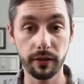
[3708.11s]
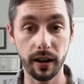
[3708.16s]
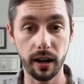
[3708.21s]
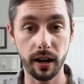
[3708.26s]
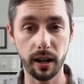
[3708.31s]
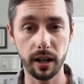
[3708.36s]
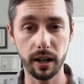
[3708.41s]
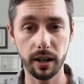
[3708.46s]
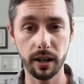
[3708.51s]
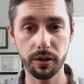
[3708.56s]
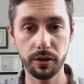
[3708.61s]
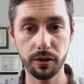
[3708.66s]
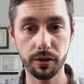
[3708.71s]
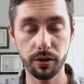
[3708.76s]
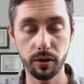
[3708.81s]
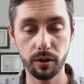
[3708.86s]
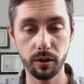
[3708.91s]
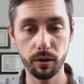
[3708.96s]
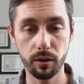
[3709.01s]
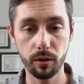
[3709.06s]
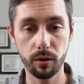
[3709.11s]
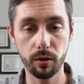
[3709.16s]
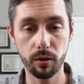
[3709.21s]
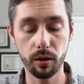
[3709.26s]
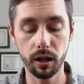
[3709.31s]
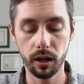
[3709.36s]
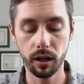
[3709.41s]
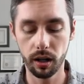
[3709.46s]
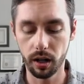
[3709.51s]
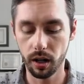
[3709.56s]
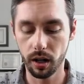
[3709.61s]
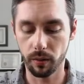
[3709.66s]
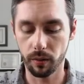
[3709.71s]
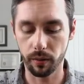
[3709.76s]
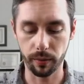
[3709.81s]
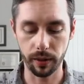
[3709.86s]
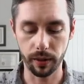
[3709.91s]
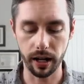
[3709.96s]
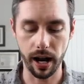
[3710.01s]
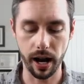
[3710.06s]
on to, what are
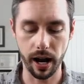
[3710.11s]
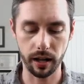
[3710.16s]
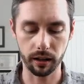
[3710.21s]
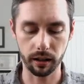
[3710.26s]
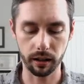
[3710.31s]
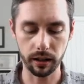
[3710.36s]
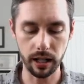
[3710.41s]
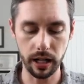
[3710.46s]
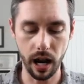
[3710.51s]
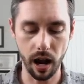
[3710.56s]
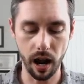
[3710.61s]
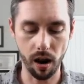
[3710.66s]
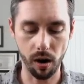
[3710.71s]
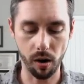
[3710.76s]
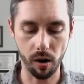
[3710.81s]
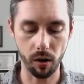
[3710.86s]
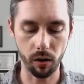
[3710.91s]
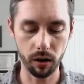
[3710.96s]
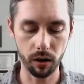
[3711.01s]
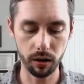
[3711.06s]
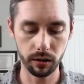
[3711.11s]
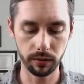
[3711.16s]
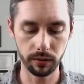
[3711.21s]
we at? Leo.